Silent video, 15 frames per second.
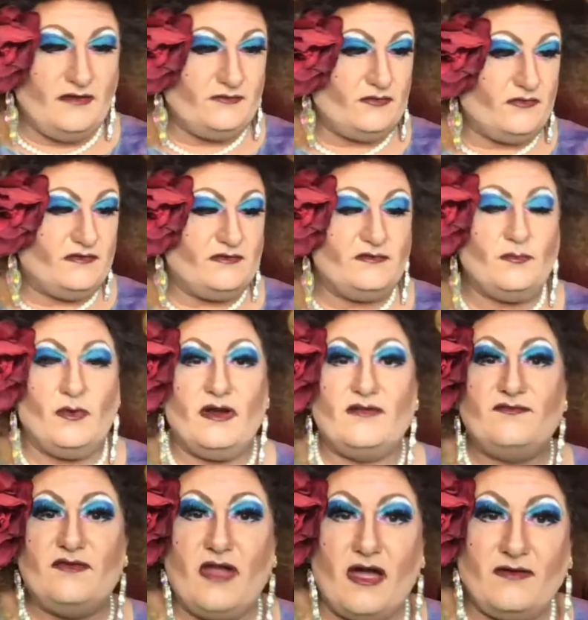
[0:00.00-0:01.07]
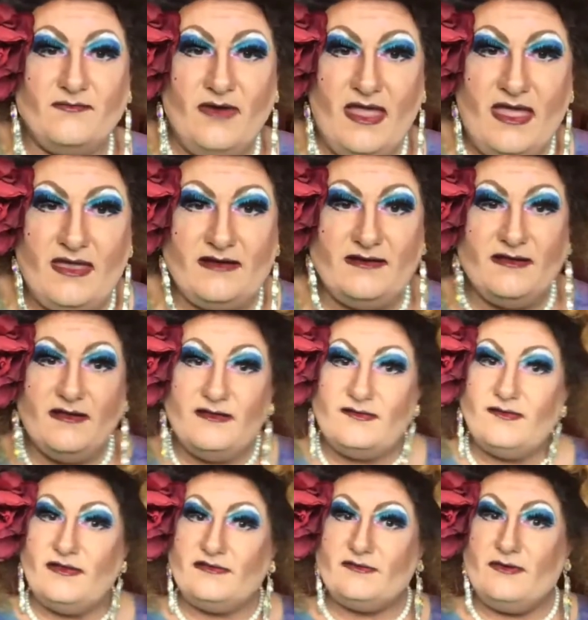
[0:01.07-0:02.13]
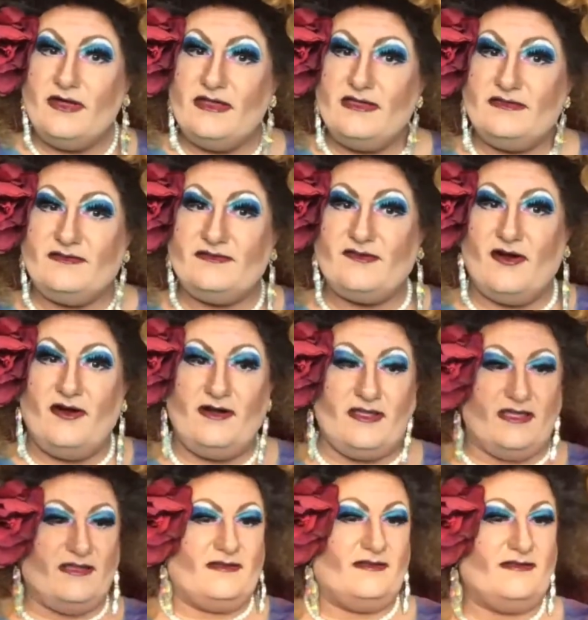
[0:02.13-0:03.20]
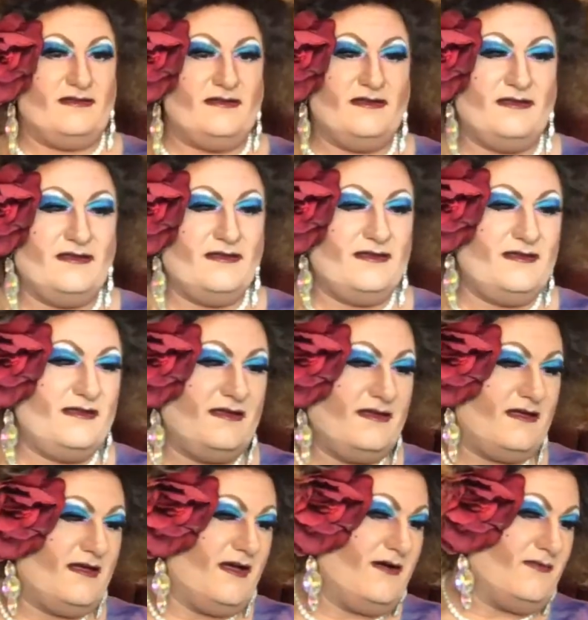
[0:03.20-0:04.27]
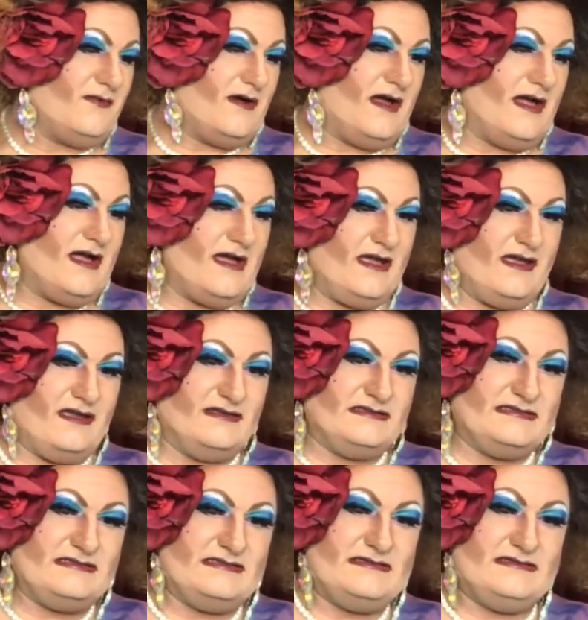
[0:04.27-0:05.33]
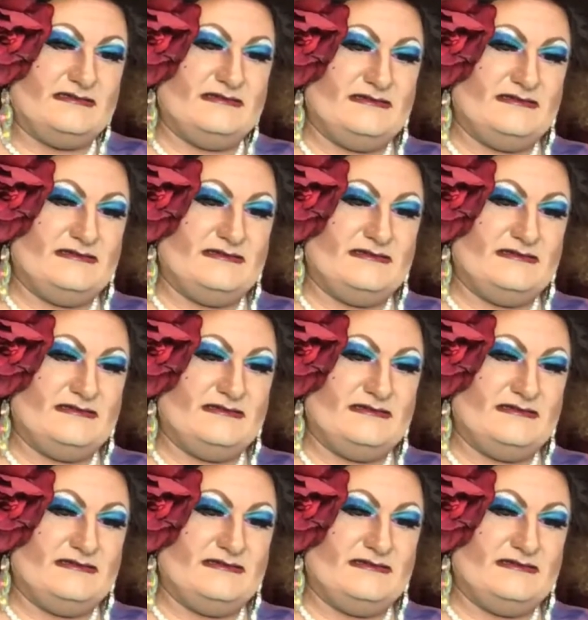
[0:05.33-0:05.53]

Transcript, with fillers: So this is one I've not read. So let's go ahead and get started. All right.